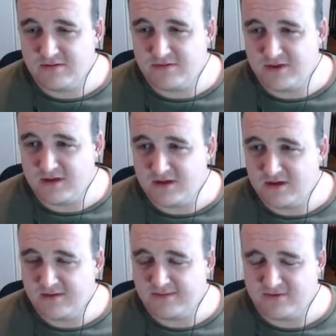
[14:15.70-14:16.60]
the
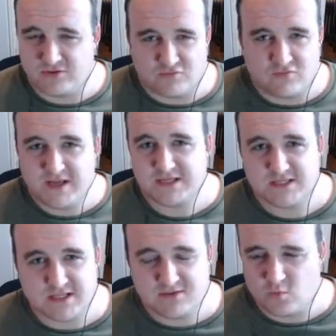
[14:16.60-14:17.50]

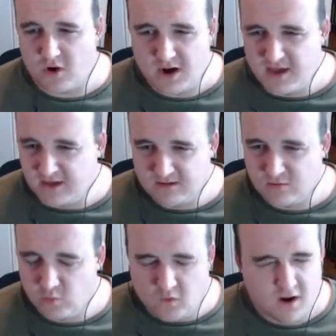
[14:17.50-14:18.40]
reason that why
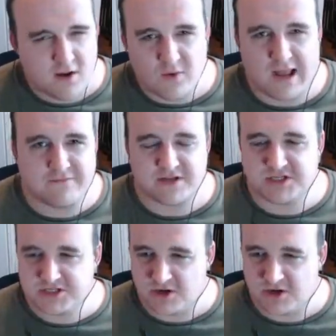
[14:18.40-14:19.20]
are we having so